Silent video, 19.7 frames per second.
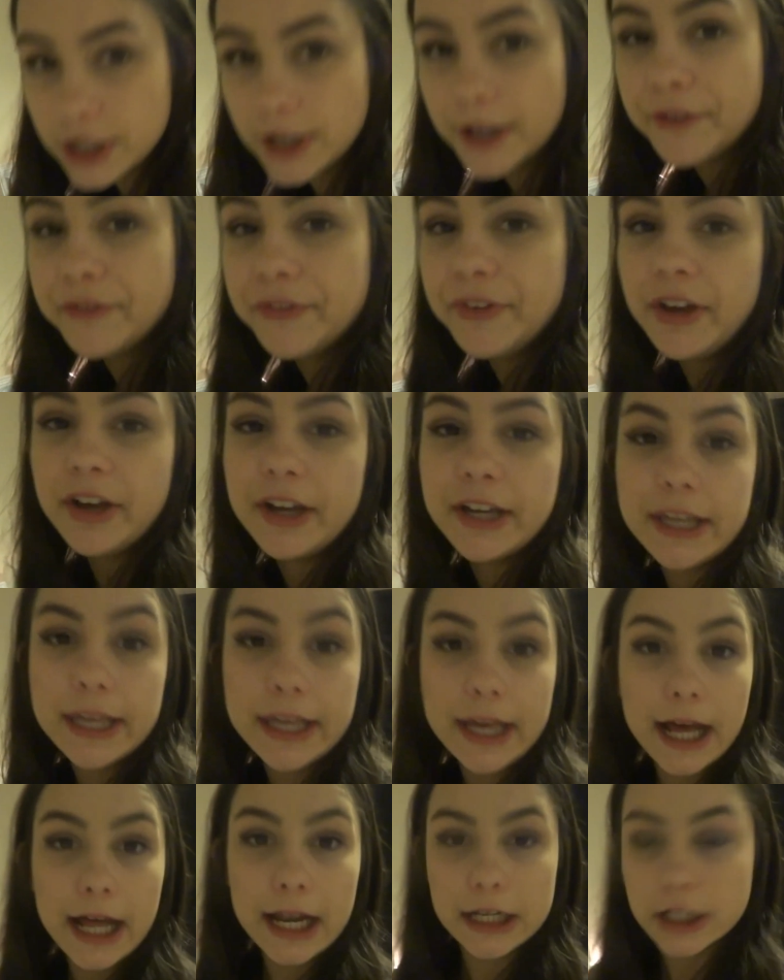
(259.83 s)
have the
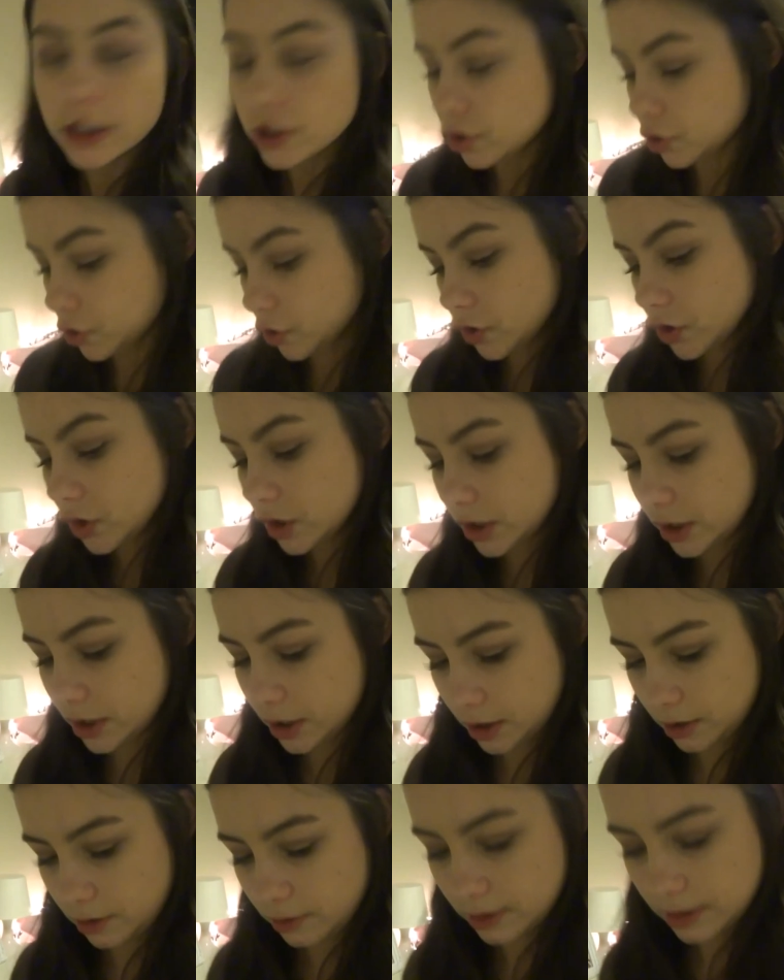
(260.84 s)
IKEA Alex drawers,
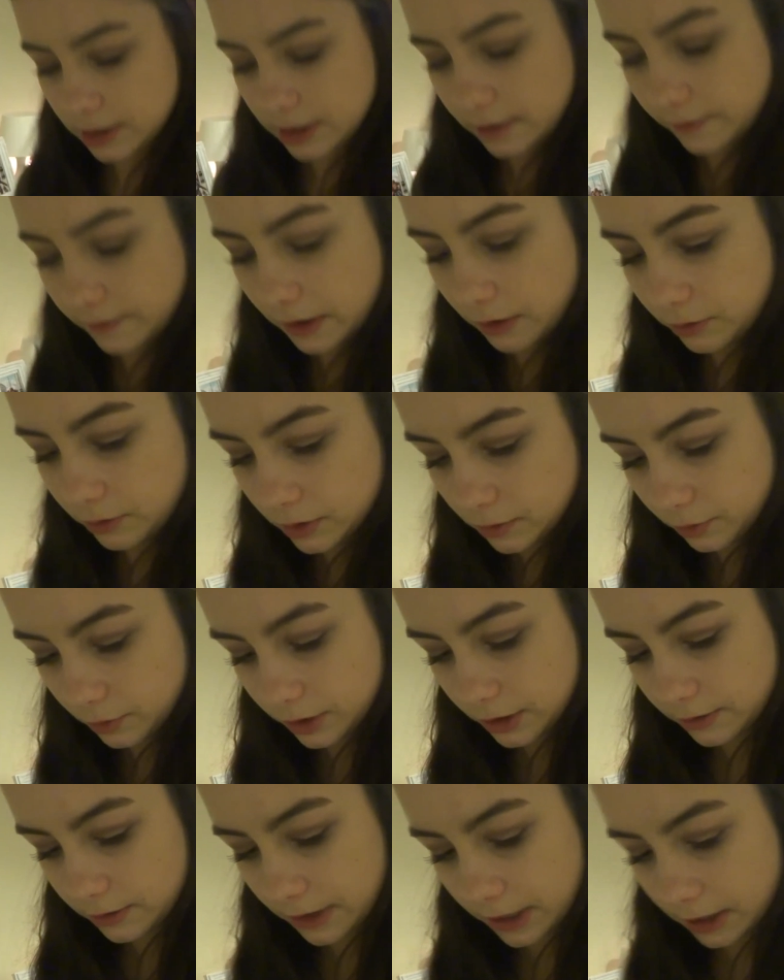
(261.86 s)
so if anyone's
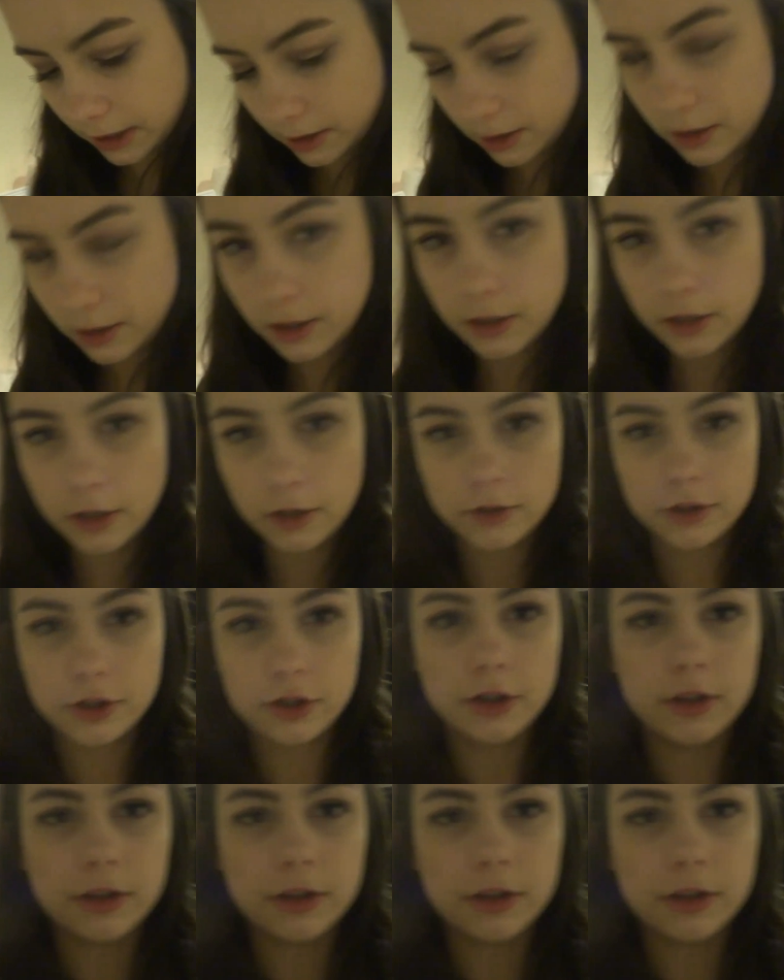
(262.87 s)
wondering, I'll show you